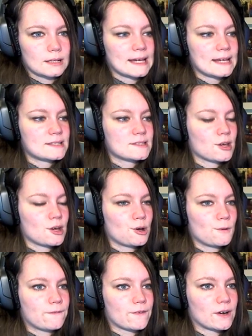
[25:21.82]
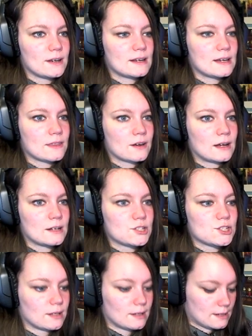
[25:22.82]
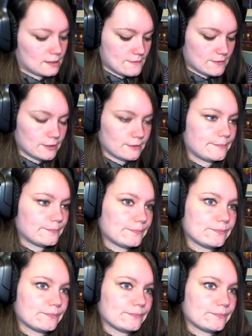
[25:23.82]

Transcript: Let's go for another agility level.